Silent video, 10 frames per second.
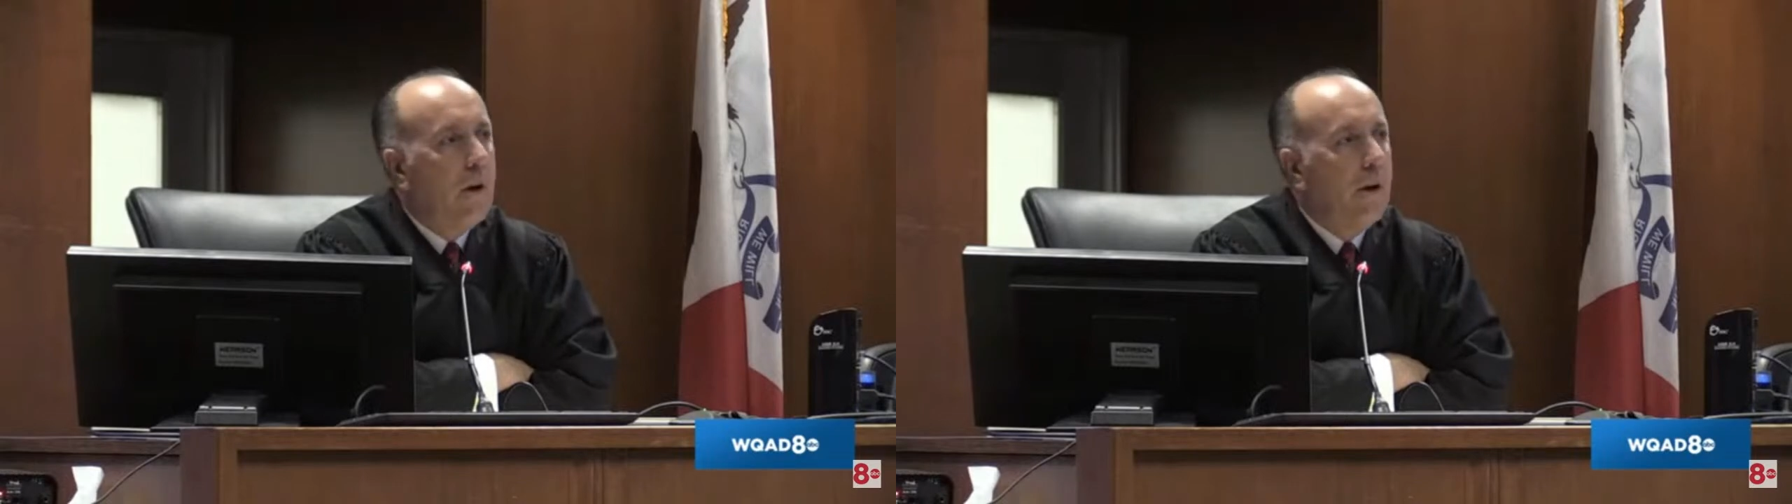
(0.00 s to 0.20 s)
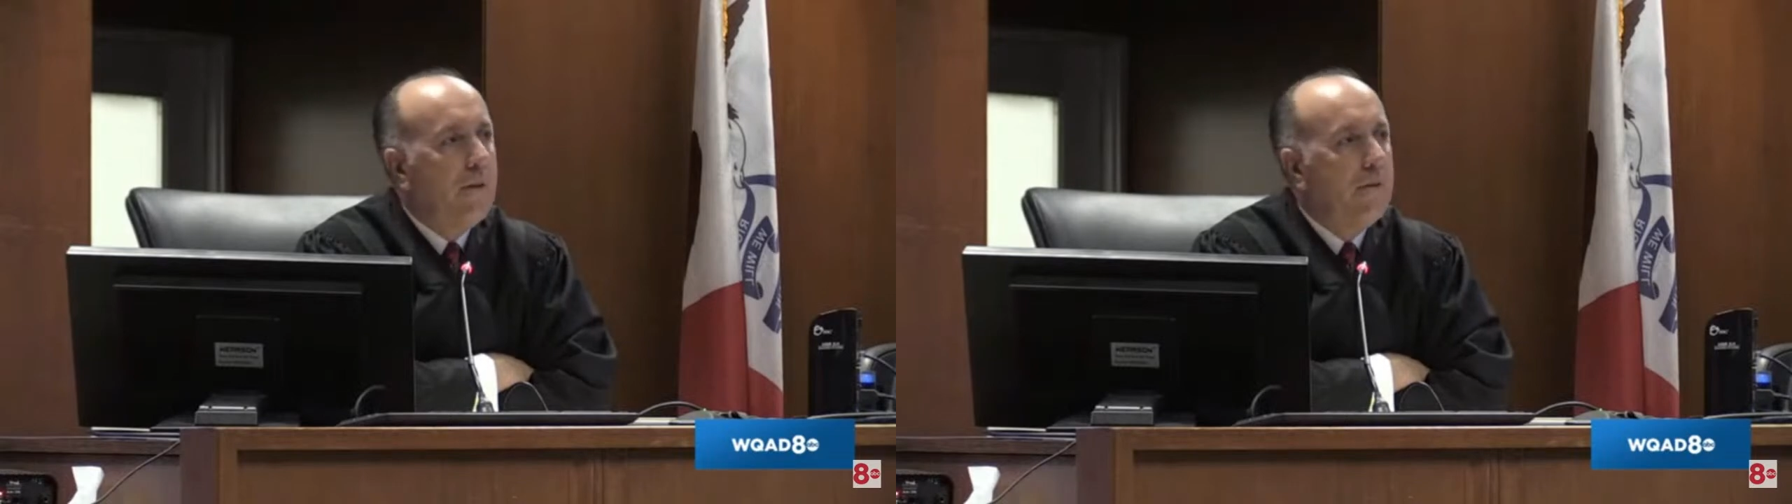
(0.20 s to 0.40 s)

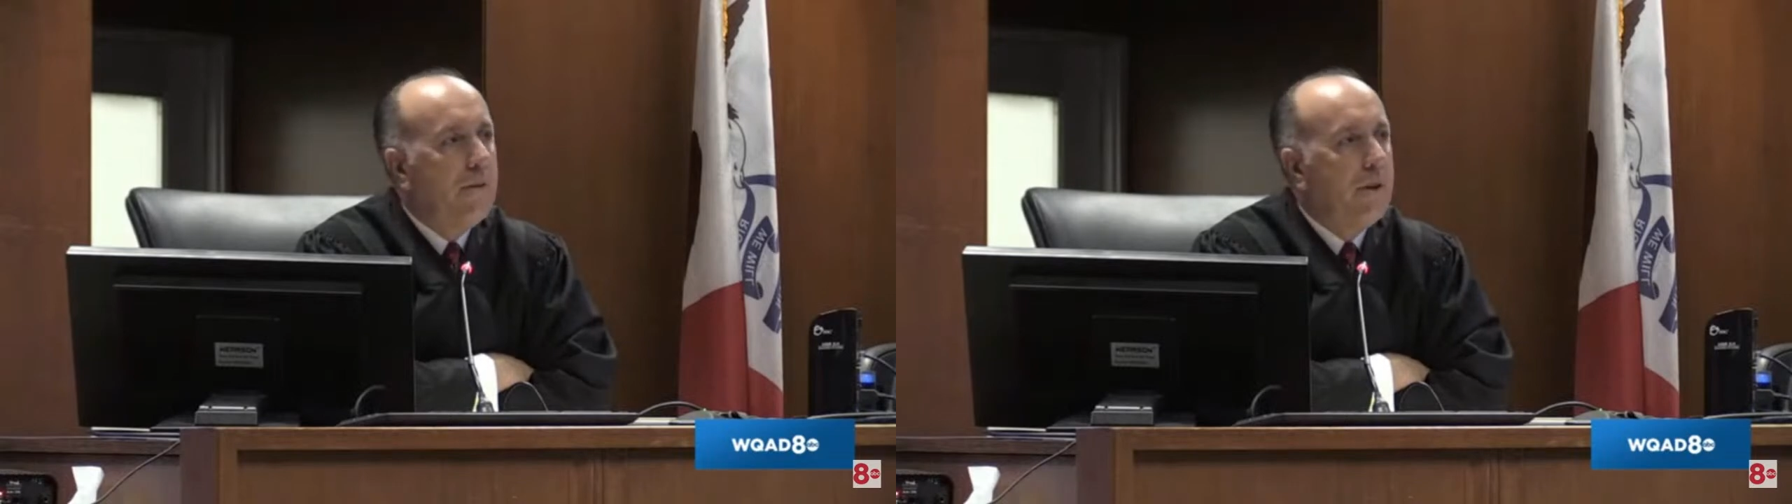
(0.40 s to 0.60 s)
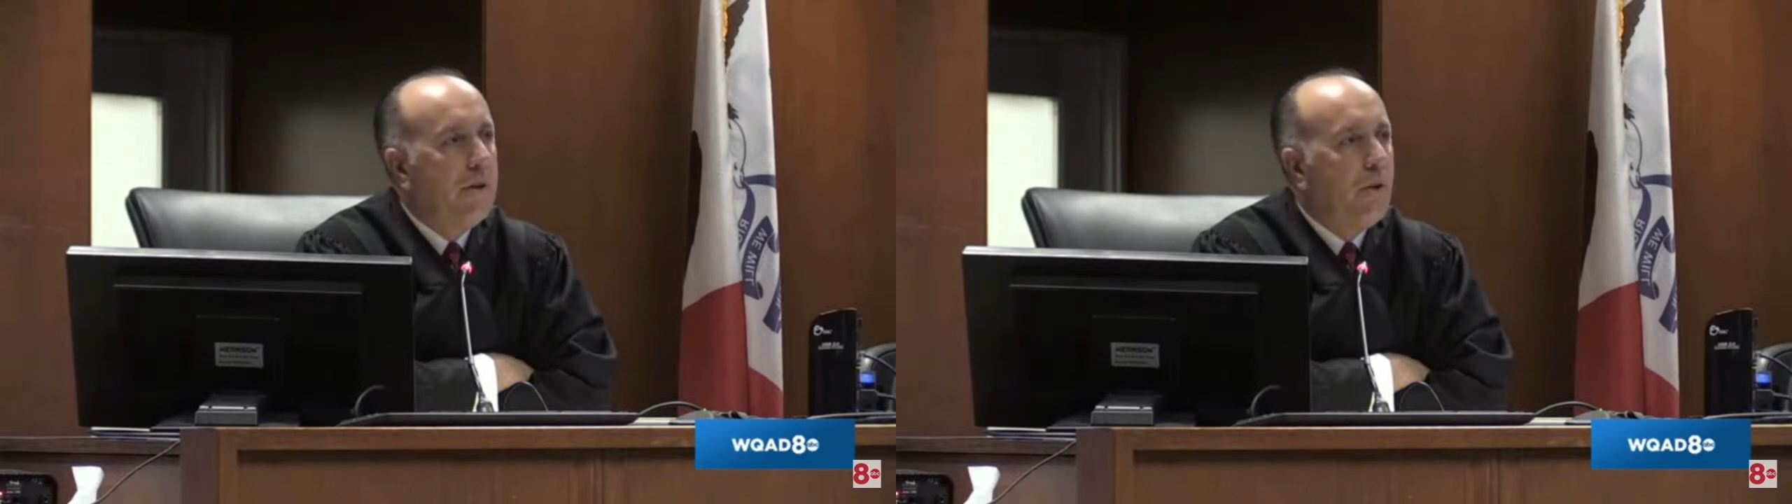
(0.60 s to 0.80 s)

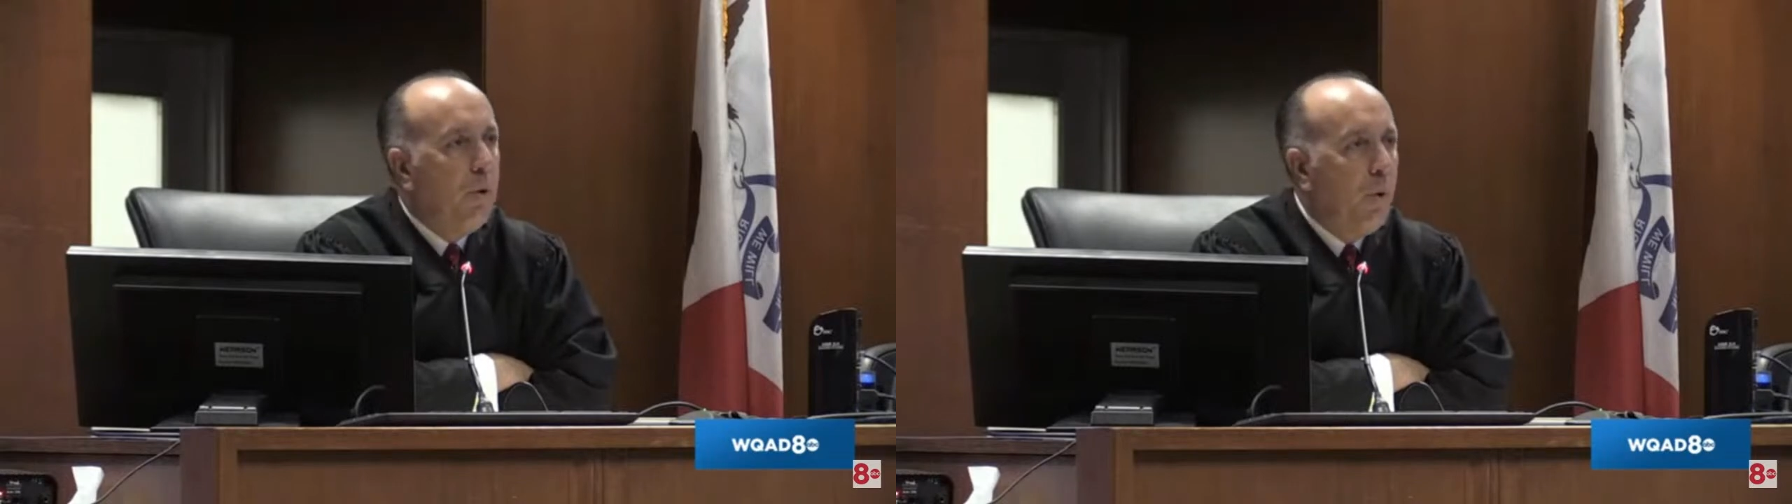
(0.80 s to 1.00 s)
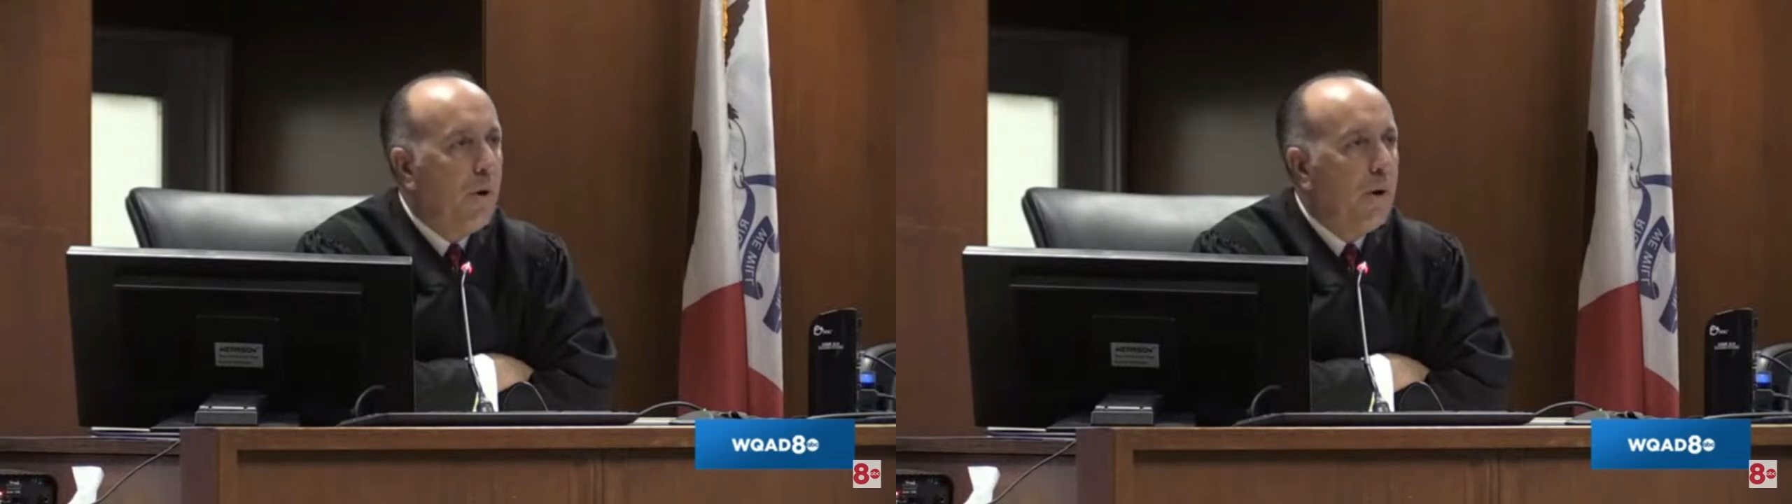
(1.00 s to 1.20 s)
the
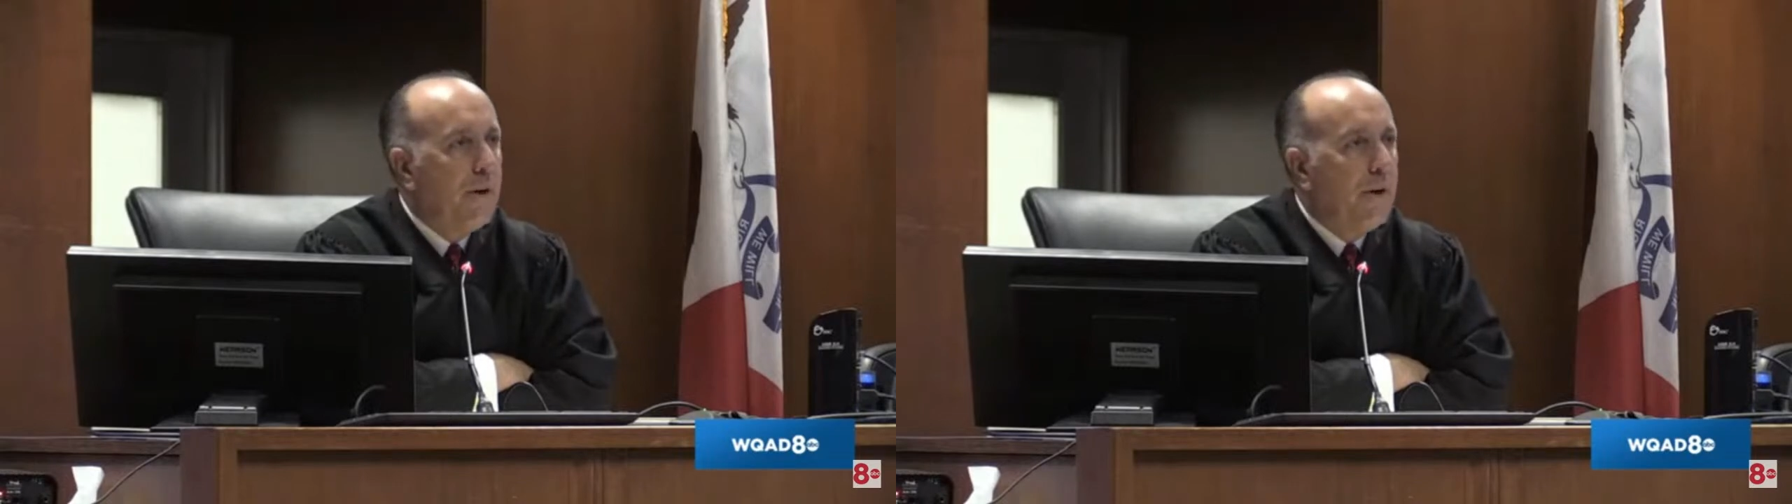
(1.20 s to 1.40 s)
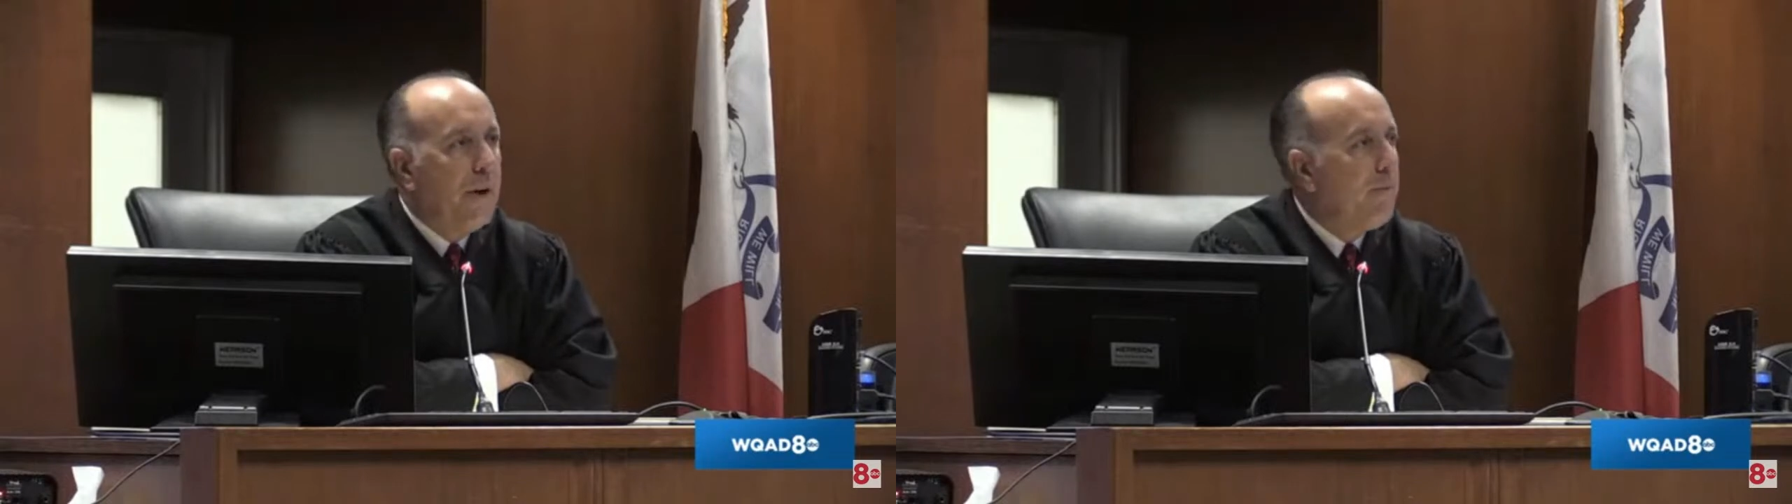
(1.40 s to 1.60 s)
court